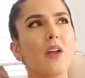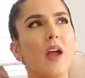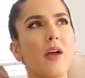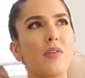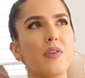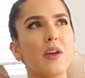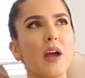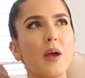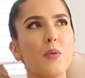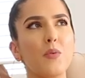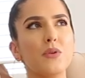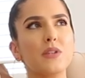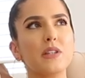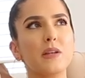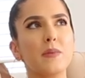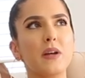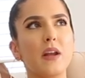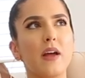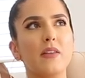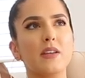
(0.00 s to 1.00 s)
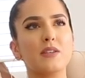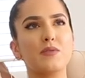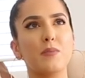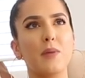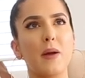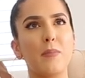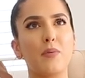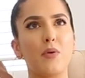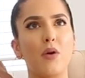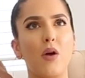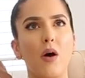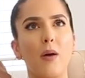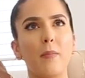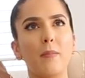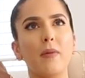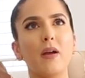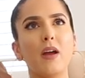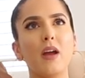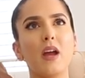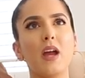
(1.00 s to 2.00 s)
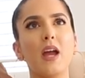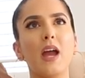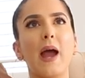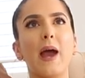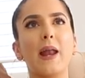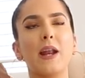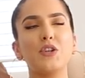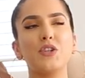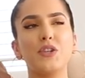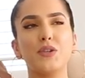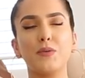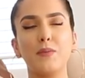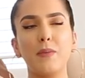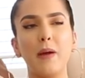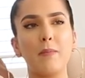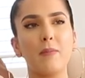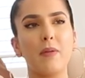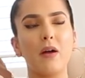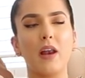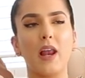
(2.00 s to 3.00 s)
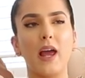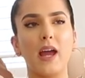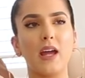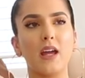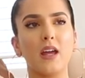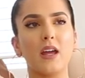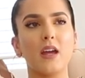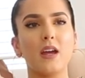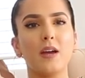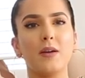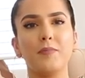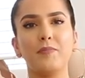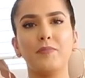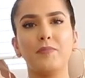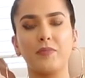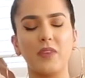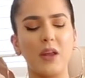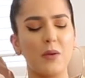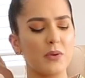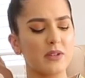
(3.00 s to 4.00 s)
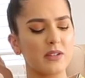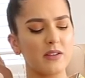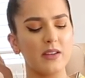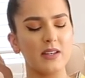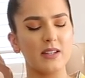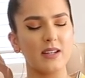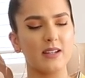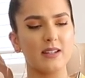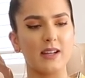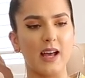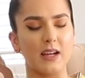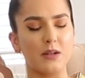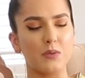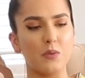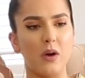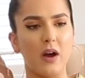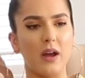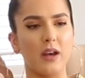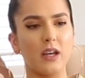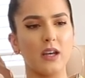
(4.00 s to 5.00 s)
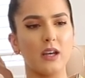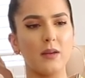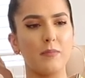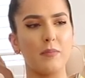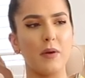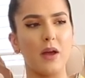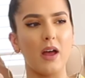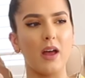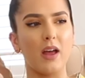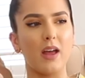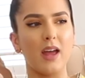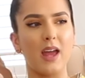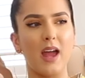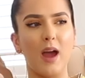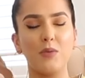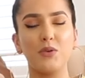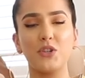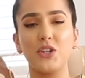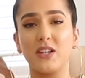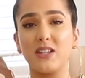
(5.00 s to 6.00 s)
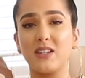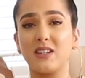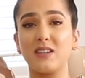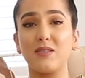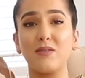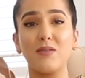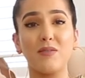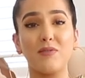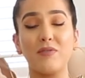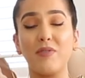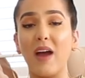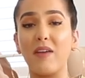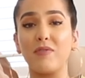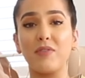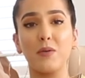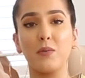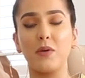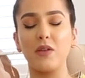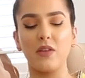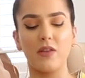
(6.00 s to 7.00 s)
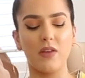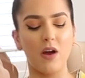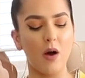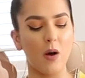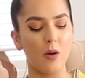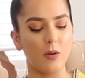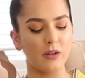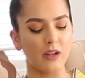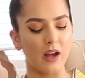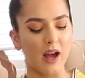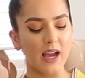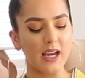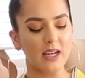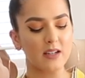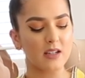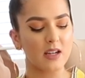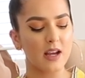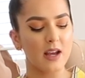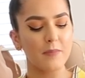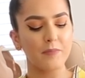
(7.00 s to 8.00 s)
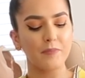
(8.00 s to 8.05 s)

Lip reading: I think I wore something like this for my prom, and I just remember, like, it wasn't this exact one, but I was just faffing with it the whole night.